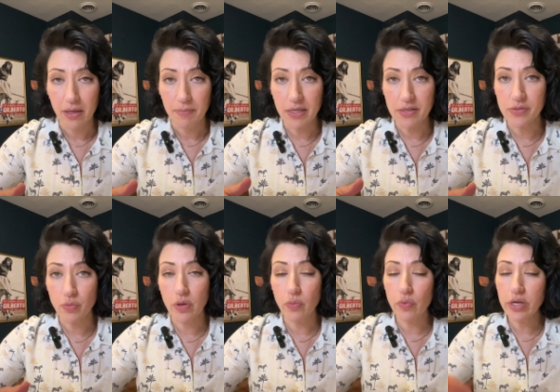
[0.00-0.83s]
Because
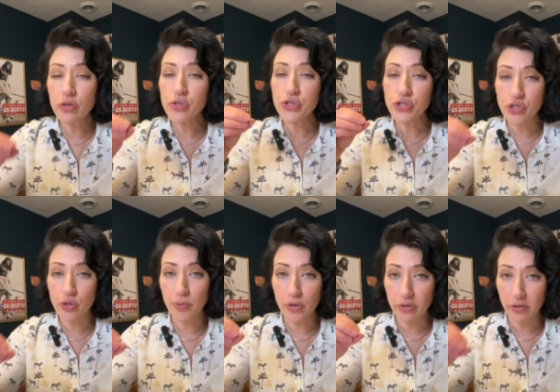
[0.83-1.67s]
when we're
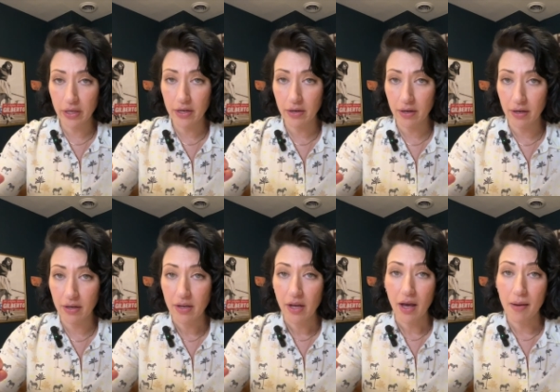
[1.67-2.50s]
super clear
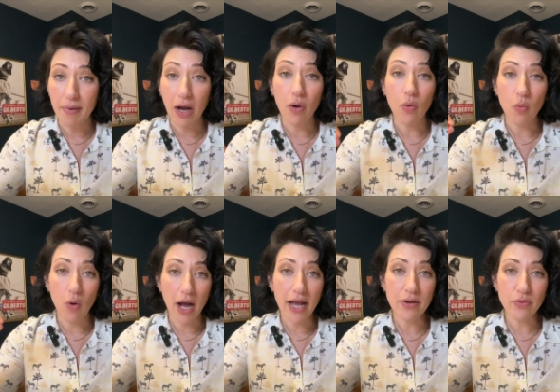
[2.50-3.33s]
about
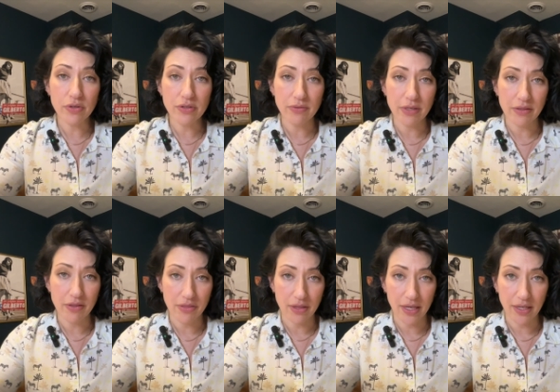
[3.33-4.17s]
why we're doing the
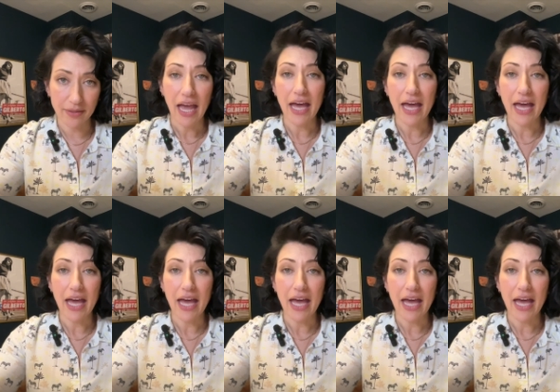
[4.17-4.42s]
thing